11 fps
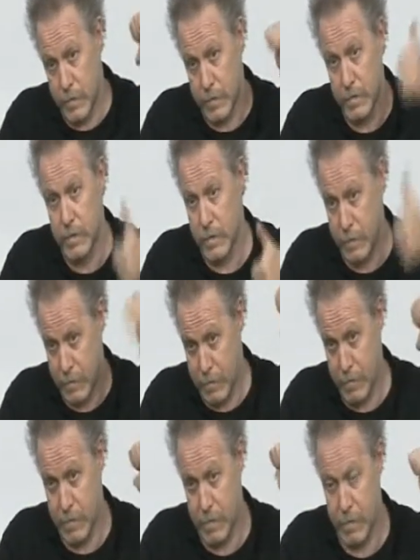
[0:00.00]

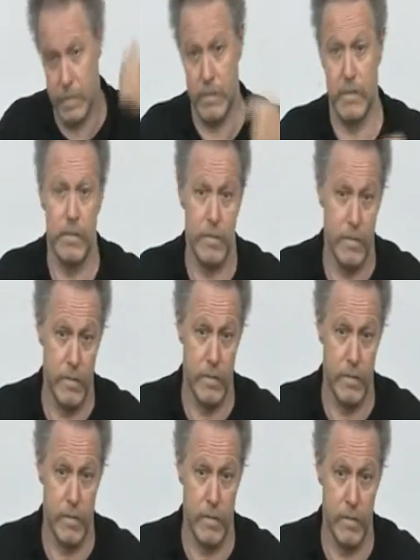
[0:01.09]

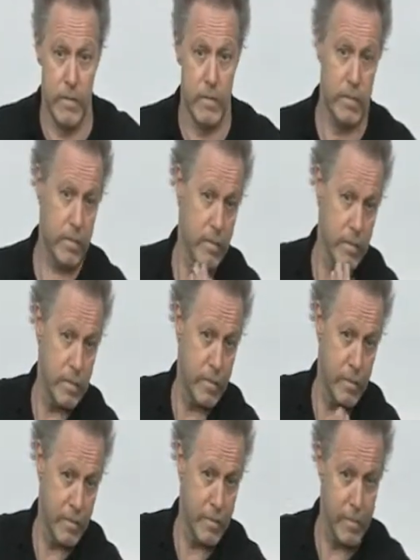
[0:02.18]

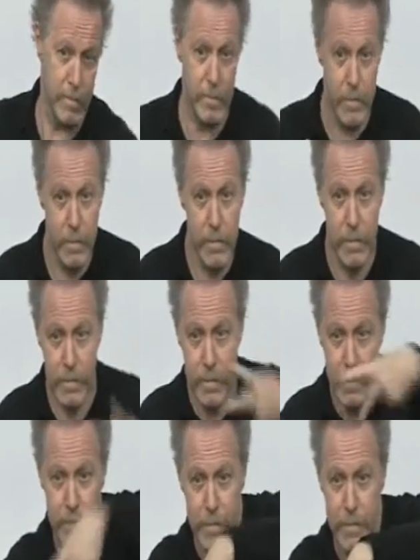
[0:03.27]

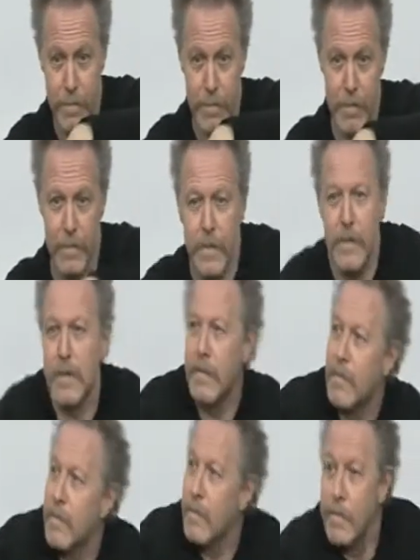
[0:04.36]

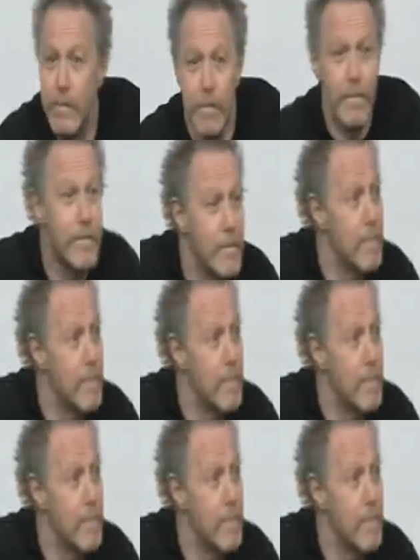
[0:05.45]
(no one is talking)